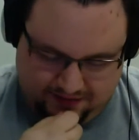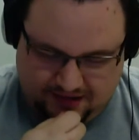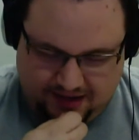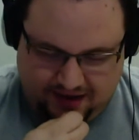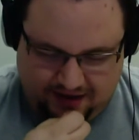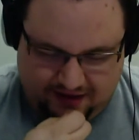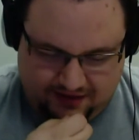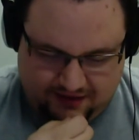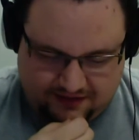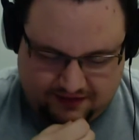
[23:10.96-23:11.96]

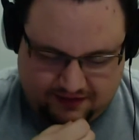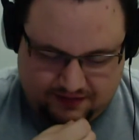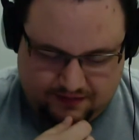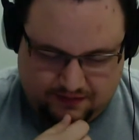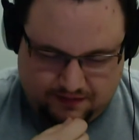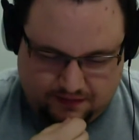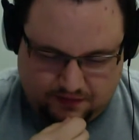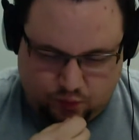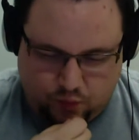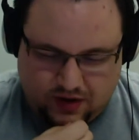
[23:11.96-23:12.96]
and
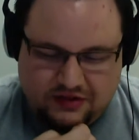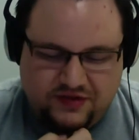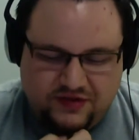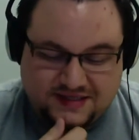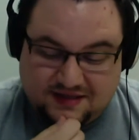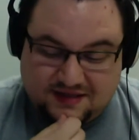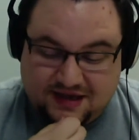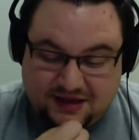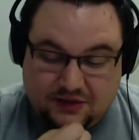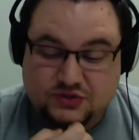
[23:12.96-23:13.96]
one of the things that they
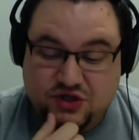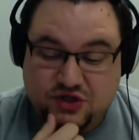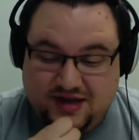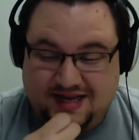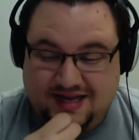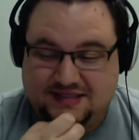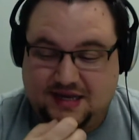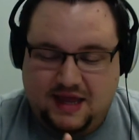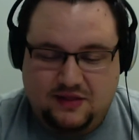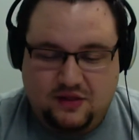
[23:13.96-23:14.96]
did that was good, I
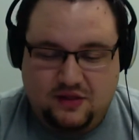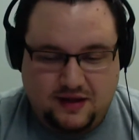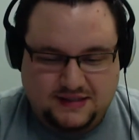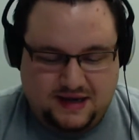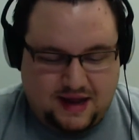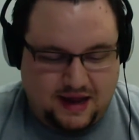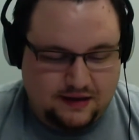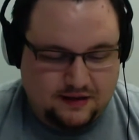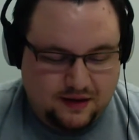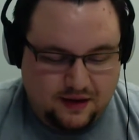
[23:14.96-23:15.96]
said, hey, look,
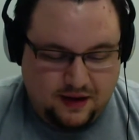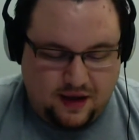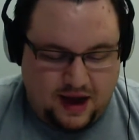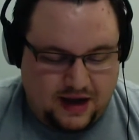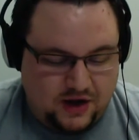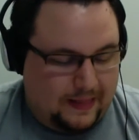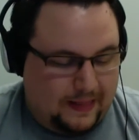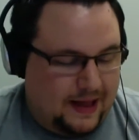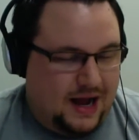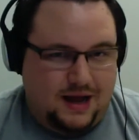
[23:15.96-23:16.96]
I know a
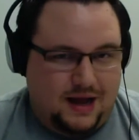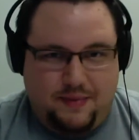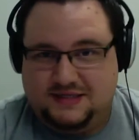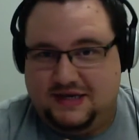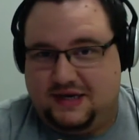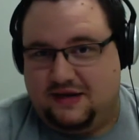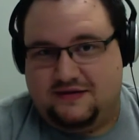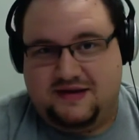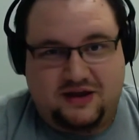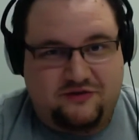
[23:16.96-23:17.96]
lot about
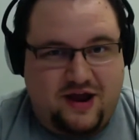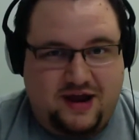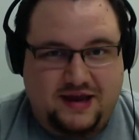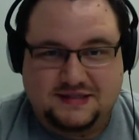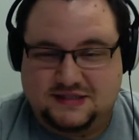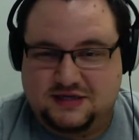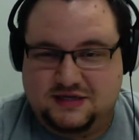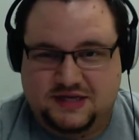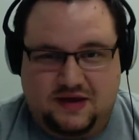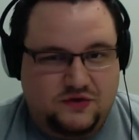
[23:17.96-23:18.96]
ticket tracking
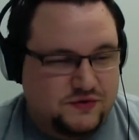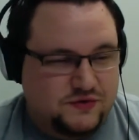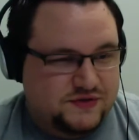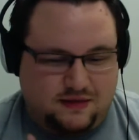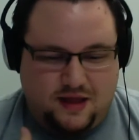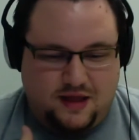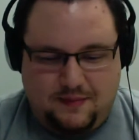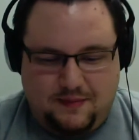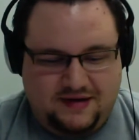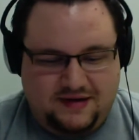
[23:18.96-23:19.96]
systems. I've used a lot in
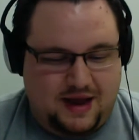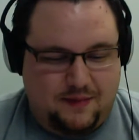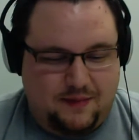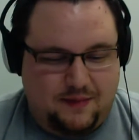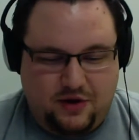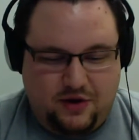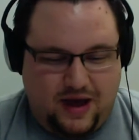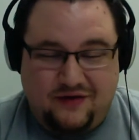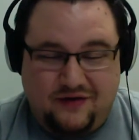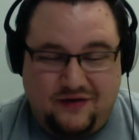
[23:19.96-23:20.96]
my time. I know how
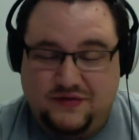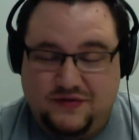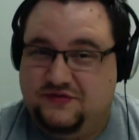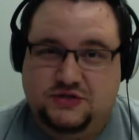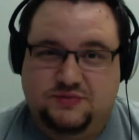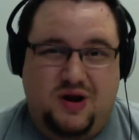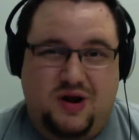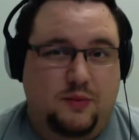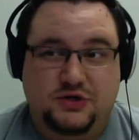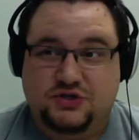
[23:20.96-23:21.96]
these features
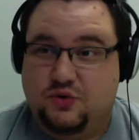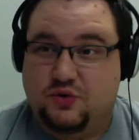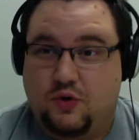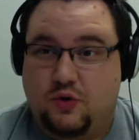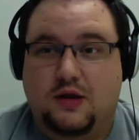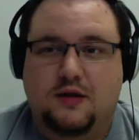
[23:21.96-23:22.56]
probably should work.